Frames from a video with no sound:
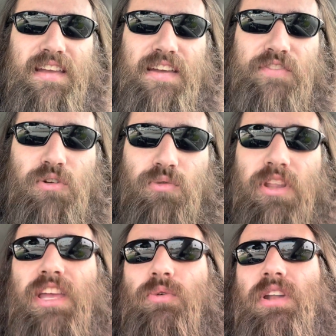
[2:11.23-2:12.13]
If you
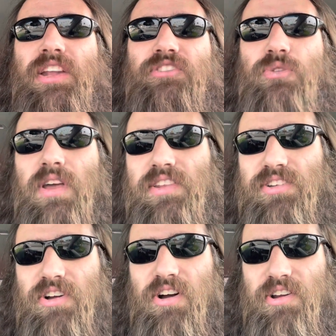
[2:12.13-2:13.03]
really want to enjoy the
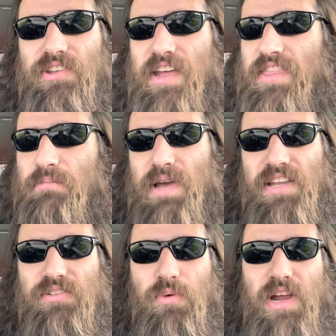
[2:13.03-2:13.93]
songs like the
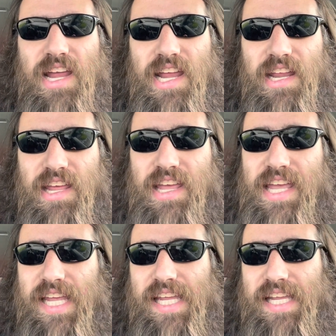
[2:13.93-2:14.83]
best way,
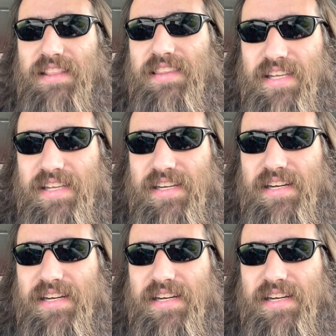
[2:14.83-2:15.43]
get the